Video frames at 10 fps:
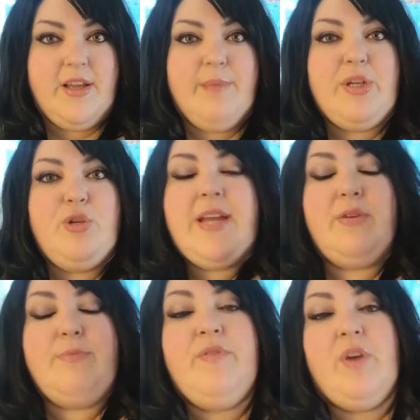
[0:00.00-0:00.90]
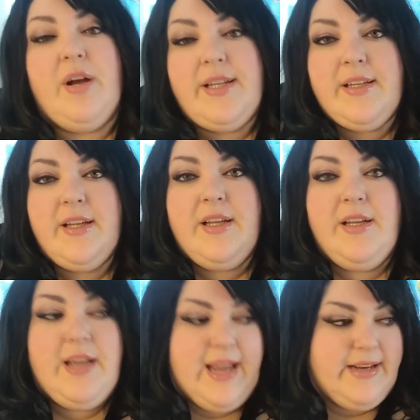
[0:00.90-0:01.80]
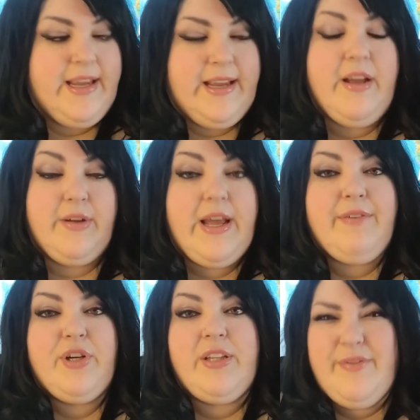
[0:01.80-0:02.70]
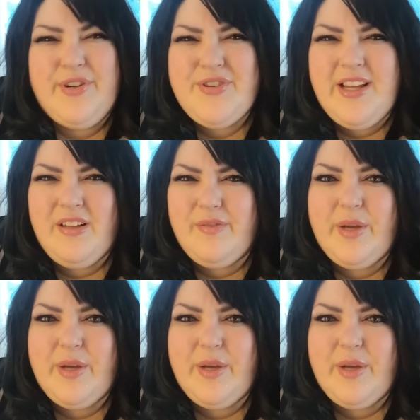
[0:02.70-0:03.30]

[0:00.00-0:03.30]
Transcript: But you can move on and have a good life for yourself.